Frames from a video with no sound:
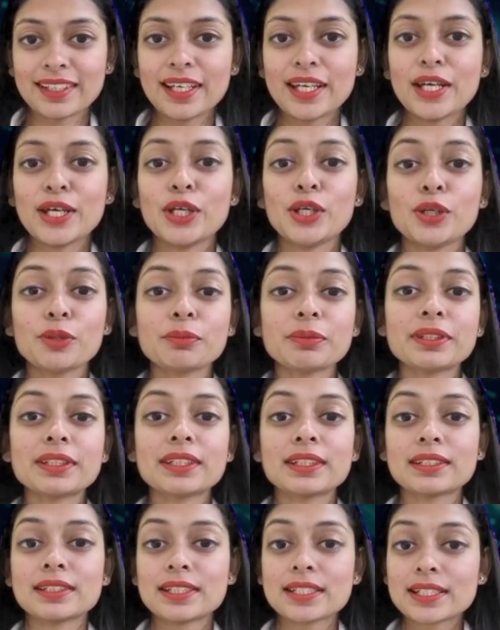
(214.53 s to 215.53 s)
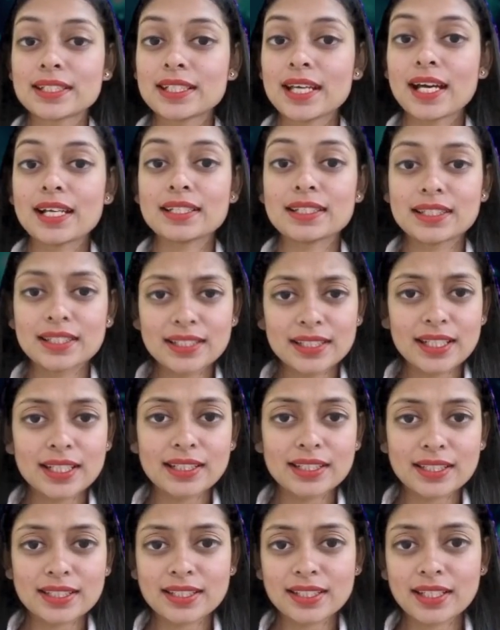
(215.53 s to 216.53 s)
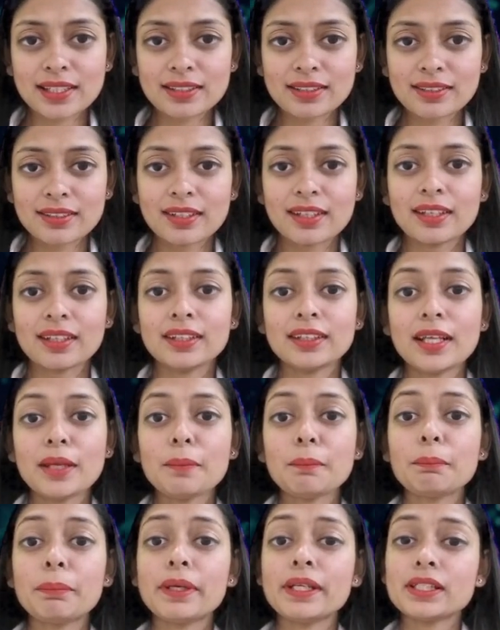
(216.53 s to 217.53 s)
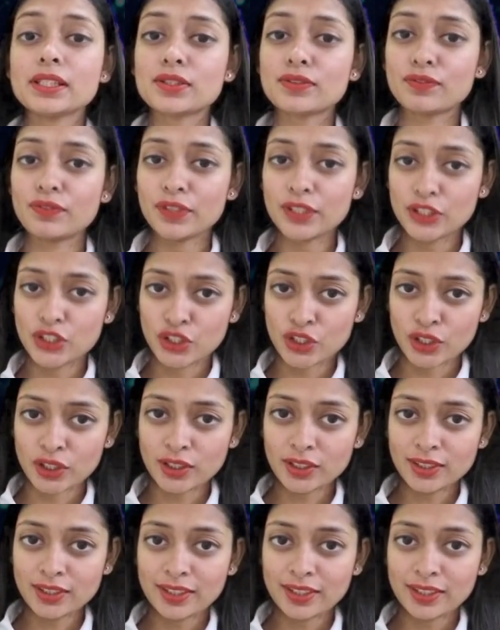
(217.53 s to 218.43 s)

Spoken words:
Human understands the dataset, then builds feature,